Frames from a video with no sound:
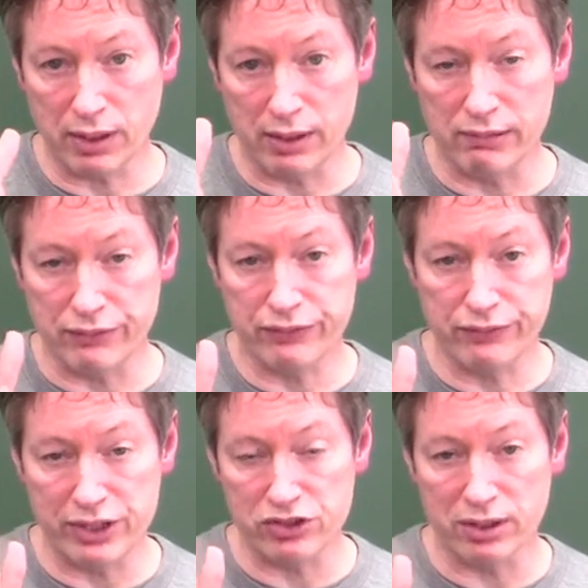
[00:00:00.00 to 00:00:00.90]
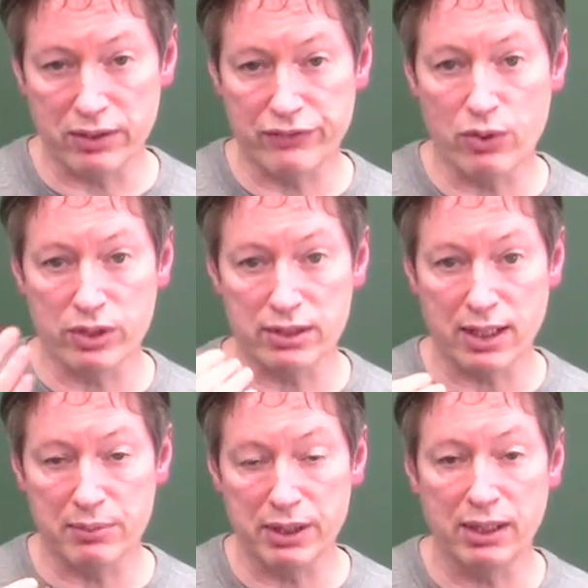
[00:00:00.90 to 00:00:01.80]
your vision to focus
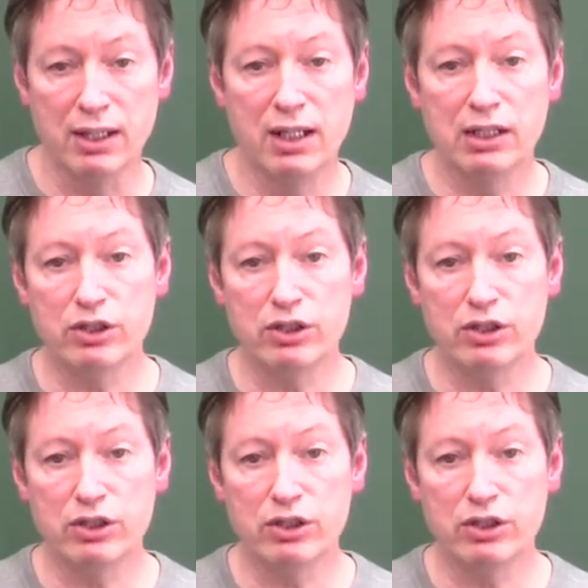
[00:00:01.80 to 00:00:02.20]
on me.